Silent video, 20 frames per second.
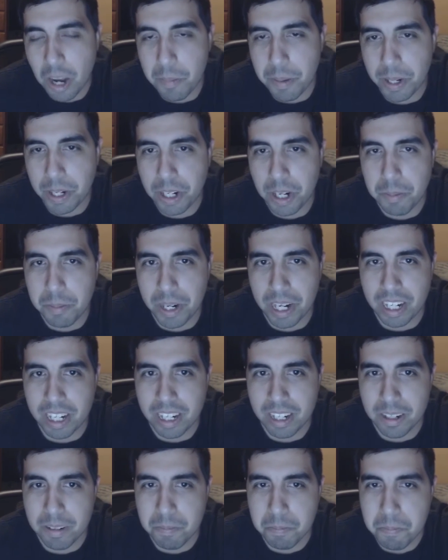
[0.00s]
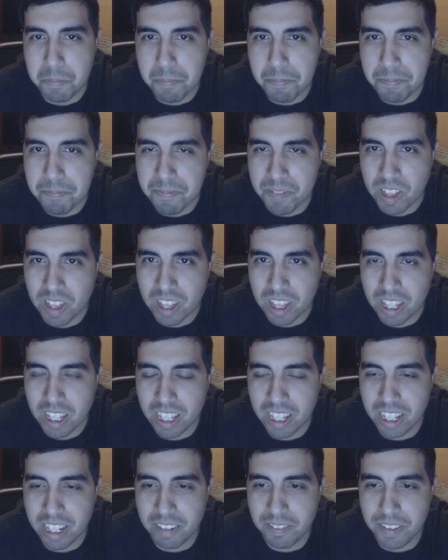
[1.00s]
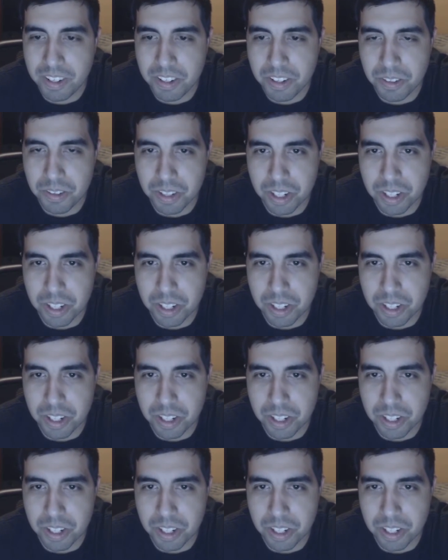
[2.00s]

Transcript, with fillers: I mean, come on. If he's